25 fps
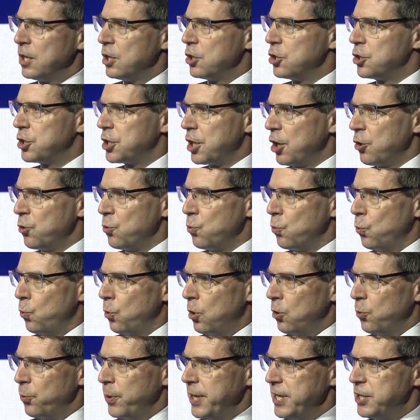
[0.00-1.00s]
So
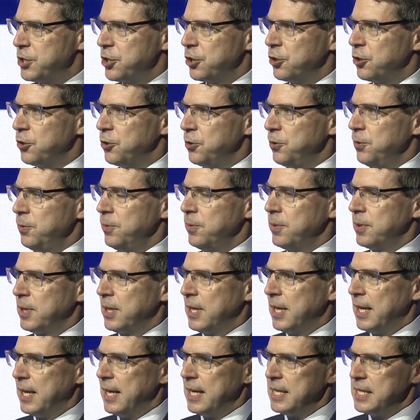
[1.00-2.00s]
what we do
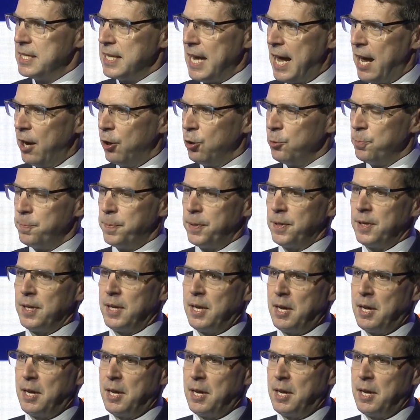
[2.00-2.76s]
is help